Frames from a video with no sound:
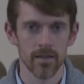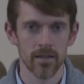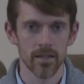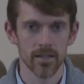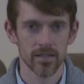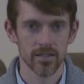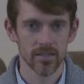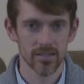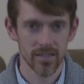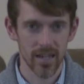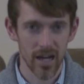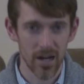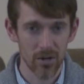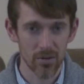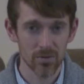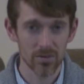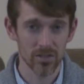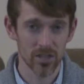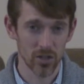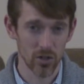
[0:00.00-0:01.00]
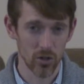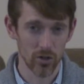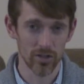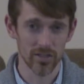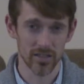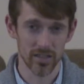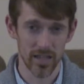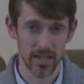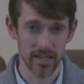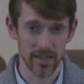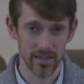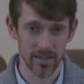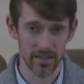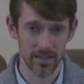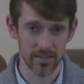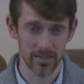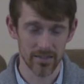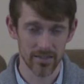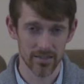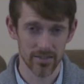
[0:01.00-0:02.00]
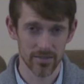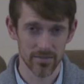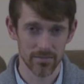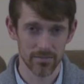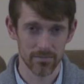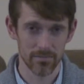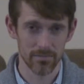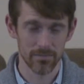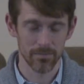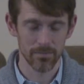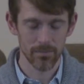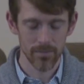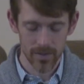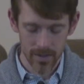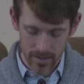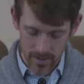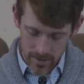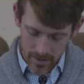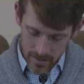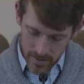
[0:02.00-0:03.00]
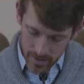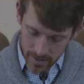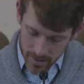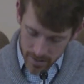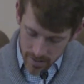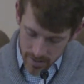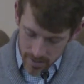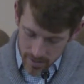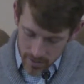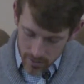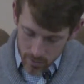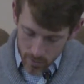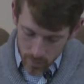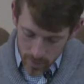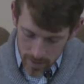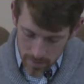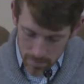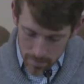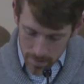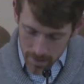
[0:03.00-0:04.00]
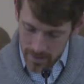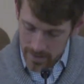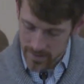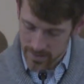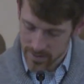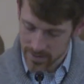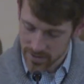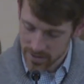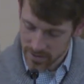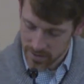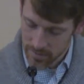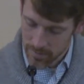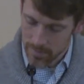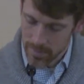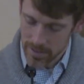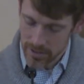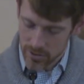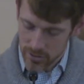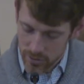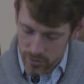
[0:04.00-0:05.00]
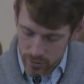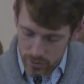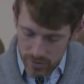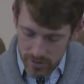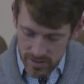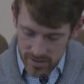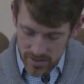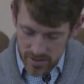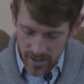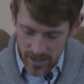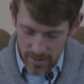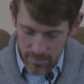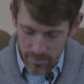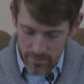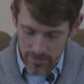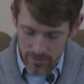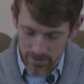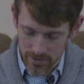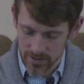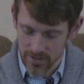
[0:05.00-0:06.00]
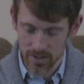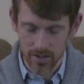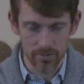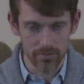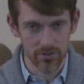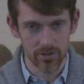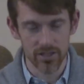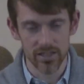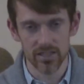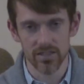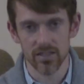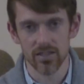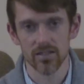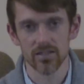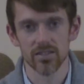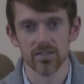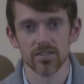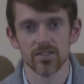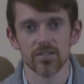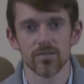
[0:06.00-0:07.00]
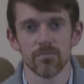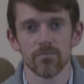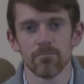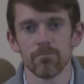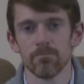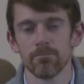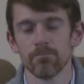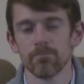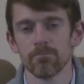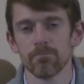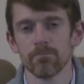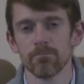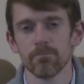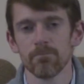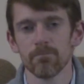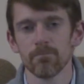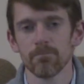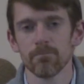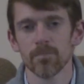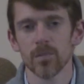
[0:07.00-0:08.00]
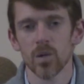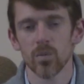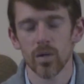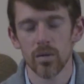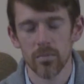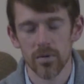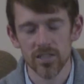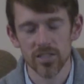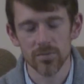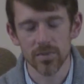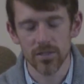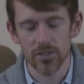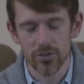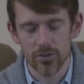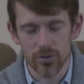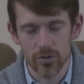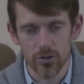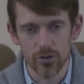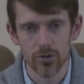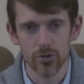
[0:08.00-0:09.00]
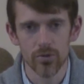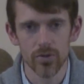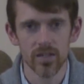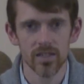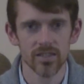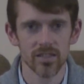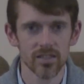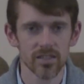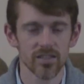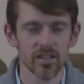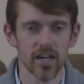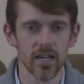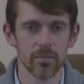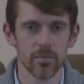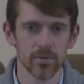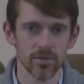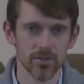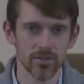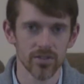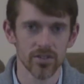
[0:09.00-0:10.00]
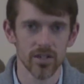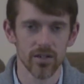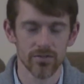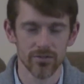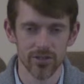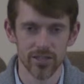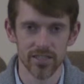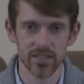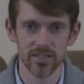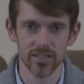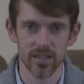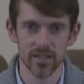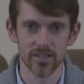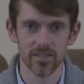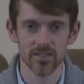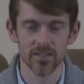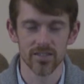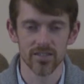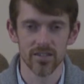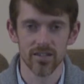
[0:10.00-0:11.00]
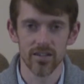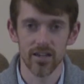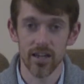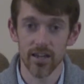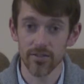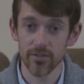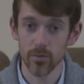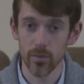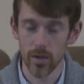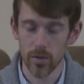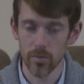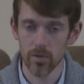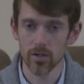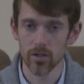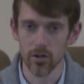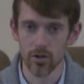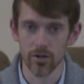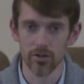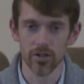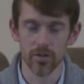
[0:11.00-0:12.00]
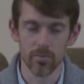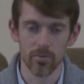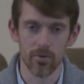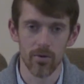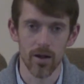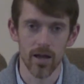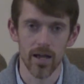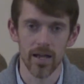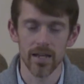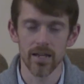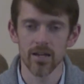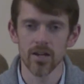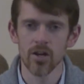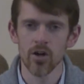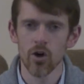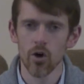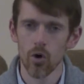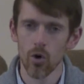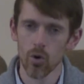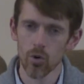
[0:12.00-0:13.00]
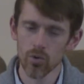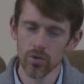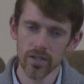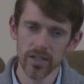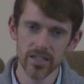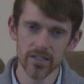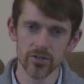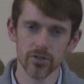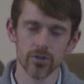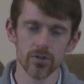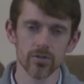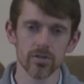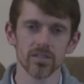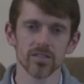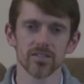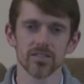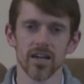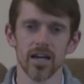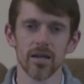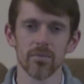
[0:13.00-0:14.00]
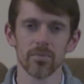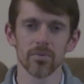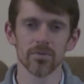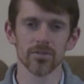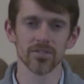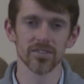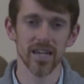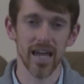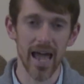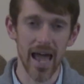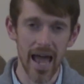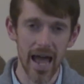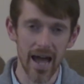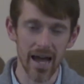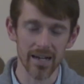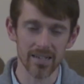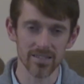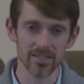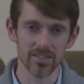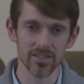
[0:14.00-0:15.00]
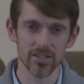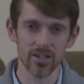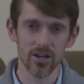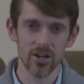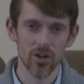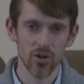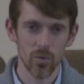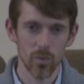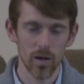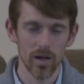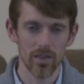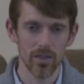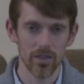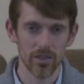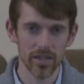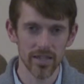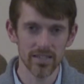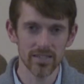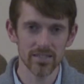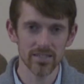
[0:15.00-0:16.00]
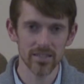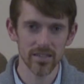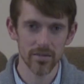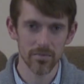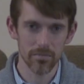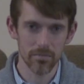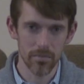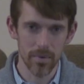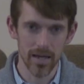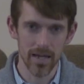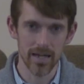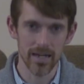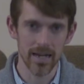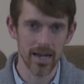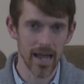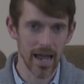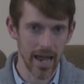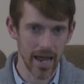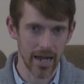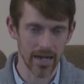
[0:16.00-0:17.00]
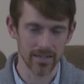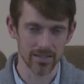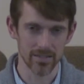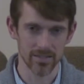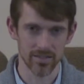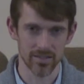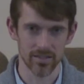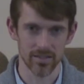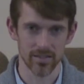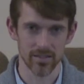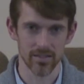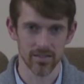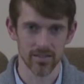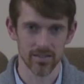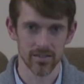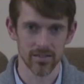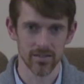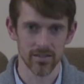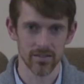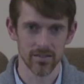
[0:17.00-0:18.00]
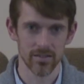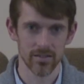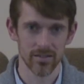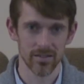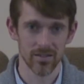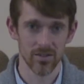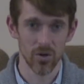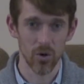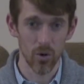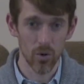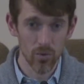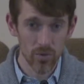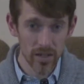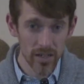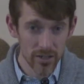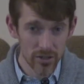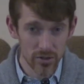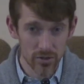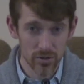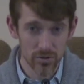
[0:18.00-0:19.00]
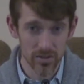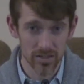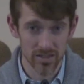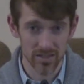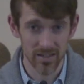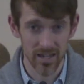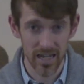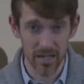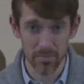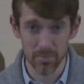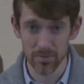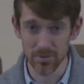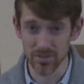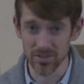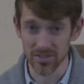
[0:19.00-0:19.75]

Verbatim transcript: sounds and looks like this We must be true disciples of Jesus. We must be true disciples of Jesus if we would learn to pray. Only true disciples ask what these men asked. Only true disciples